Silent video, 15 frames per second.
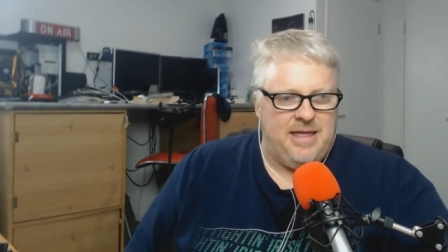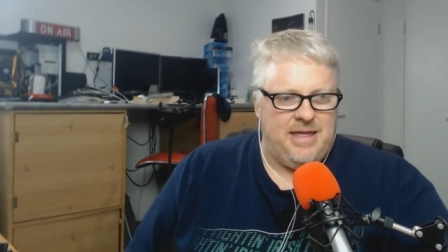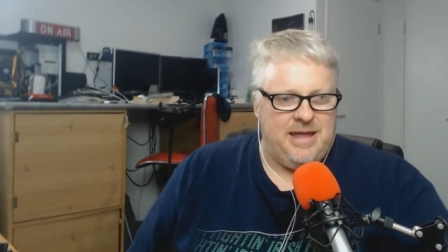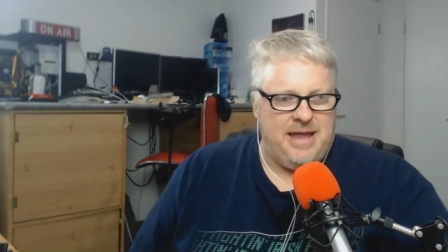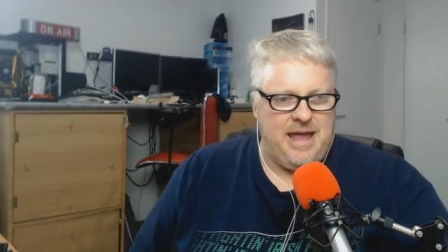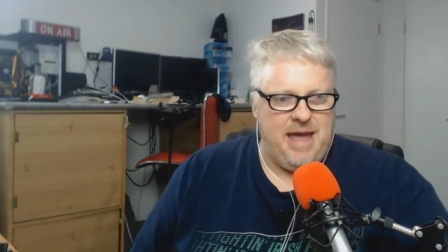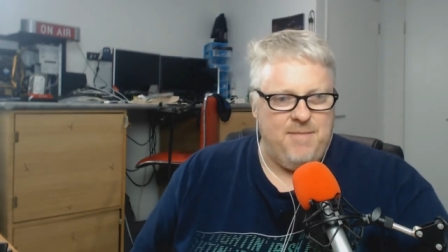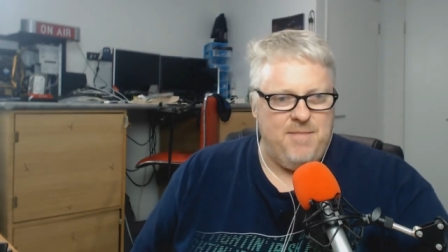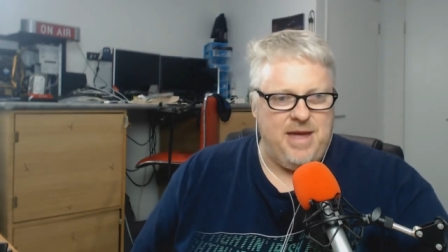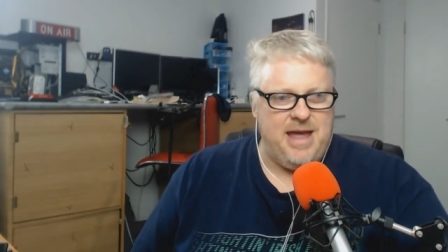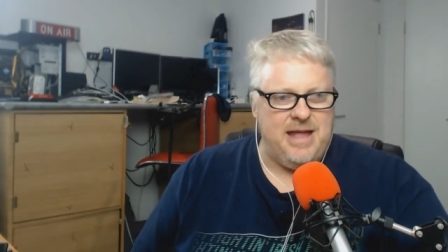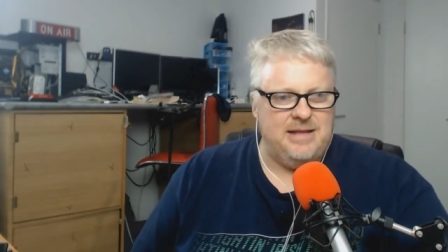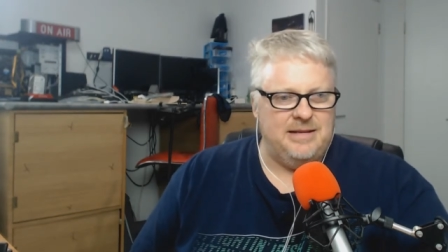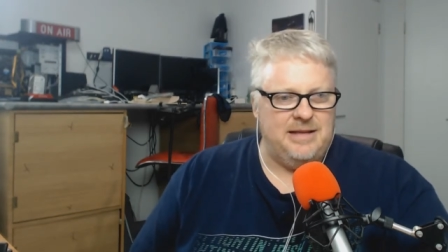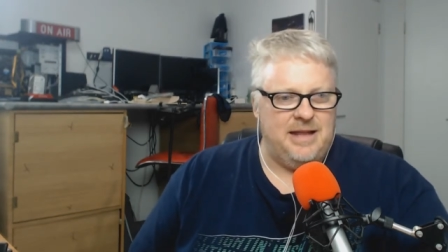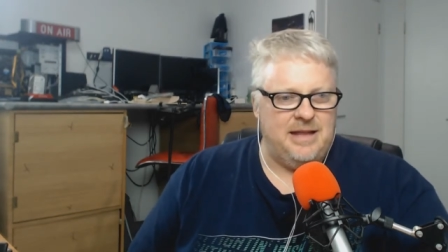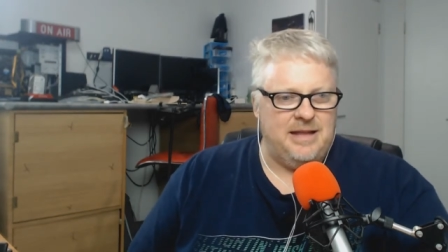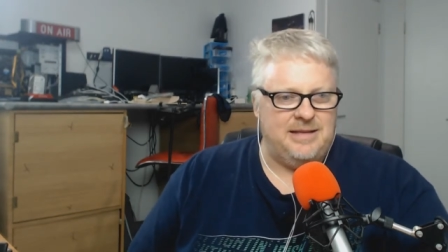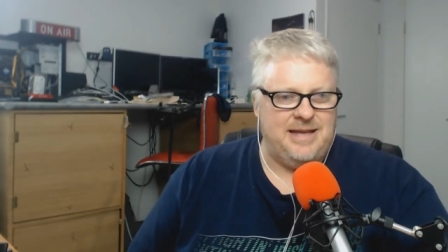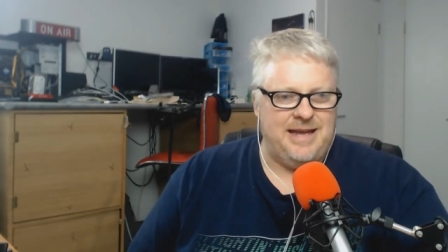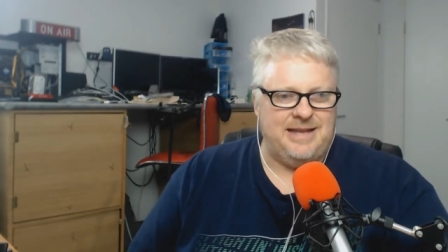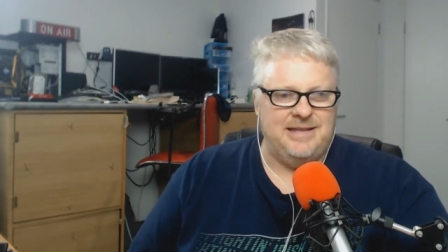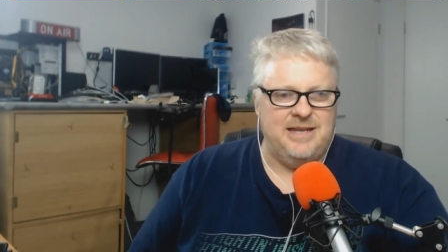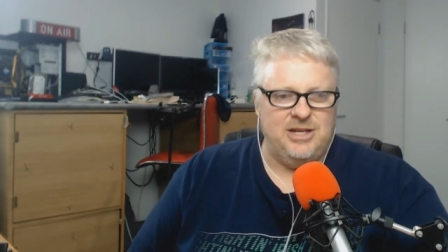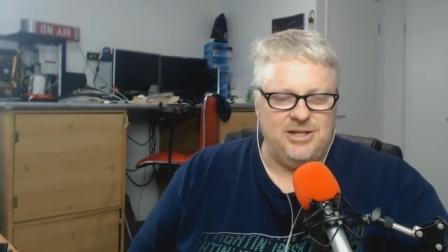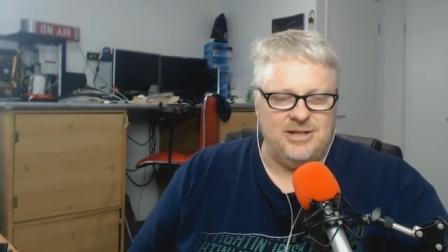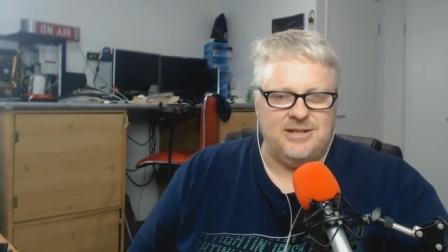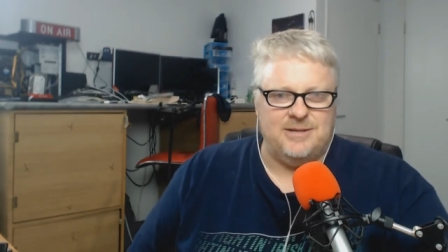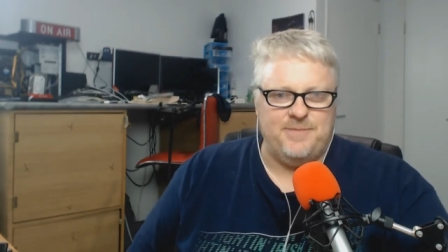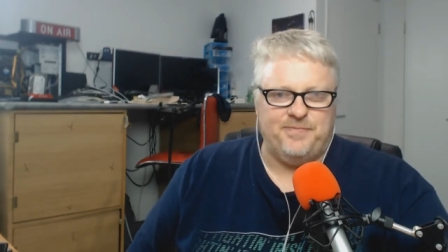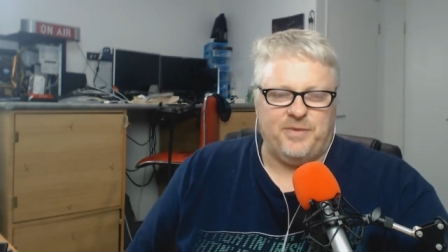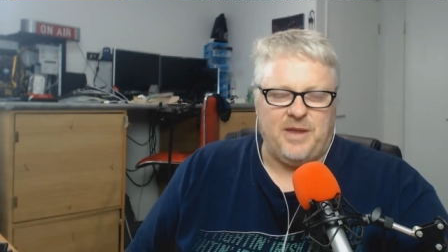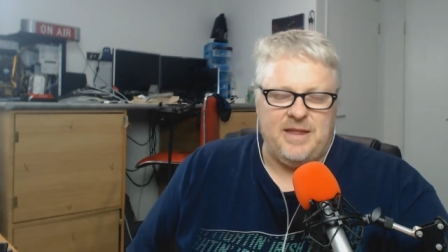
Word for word: the NBN technicians.